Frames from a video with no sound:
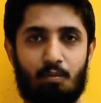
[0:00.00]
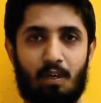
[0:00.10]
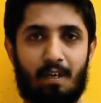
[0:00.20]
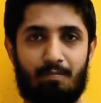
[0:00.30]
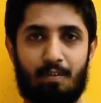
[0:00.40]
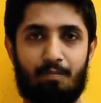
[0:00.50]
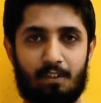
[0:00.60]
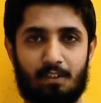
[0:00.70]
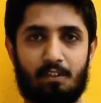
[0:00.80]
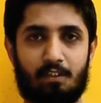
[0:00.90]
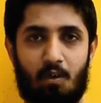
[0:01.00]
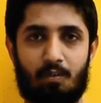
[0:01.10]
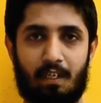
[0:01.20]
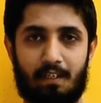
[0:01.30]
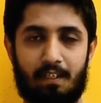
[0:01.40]
for every freshers
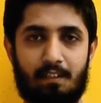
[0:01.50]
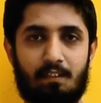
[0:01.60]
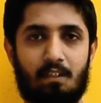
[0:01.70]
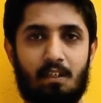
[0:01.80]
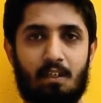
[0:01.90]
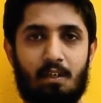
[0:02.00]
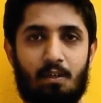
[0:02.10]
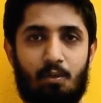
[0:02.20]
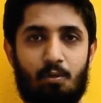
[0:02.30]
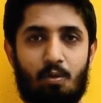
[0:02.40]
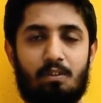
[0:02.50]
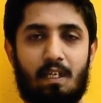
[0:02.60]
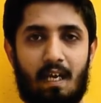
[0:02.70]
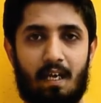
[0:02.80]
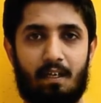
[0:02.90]
out there is, do not
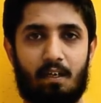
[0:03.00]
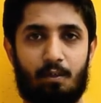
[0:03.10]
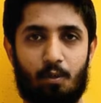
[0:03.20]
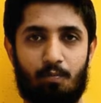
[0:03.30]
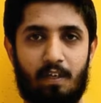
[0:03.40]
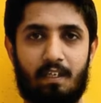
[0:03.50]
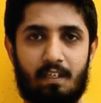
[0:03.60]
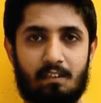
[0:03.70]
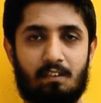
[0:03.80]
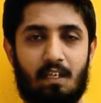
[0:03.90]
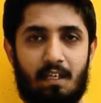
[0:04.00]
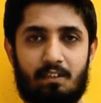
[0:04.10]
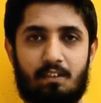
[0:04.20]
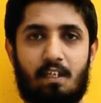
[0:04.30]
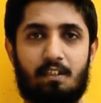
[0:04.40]
add your weakness
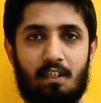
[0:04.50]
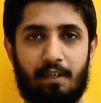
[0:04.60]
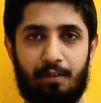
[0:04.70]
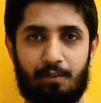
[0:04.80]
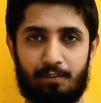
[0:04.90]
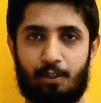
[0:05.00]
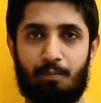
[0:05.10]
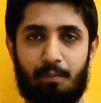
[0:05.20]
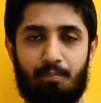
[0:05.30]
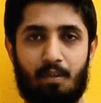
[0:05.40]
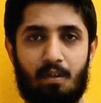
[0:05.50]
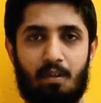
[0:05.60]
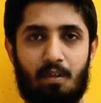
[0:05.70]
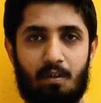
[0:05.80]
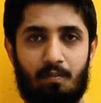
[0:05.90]
and strength in your resume.
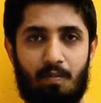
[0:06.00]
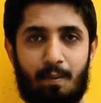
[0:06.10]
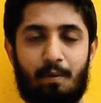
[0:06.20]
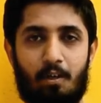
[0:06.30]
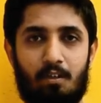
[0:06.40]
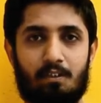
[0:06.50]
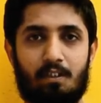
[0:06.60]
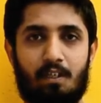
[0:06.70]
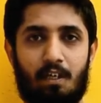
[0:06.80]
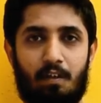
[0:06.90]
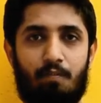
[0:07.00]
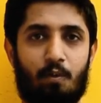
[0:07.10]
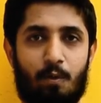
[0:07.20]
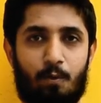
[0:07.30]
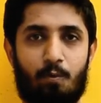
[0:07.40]
Why? Because if
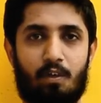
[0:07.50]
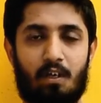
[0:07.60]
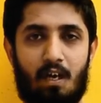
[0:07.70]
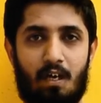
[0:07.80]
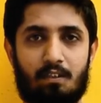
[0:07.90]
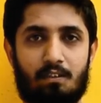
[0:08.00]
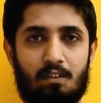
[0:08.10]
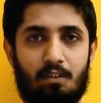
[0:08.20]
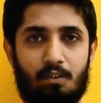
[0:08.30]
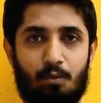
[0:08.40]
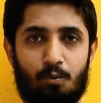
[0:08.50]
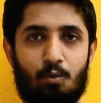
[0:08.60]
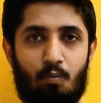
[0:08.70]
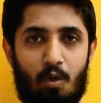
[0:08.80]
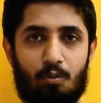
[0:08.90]
your recruiter asks you
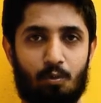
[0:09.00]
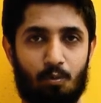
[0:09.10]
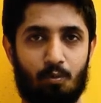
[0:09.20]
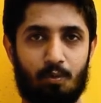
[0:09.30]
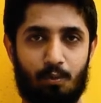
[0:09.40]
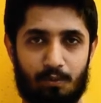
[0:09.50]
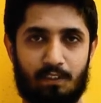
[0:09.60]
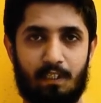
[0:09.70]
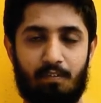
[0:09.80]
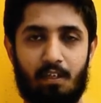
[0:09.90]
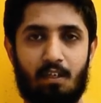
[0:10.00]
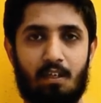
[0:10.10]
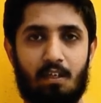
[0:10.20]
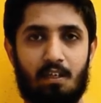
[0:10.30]
to walk through your CV,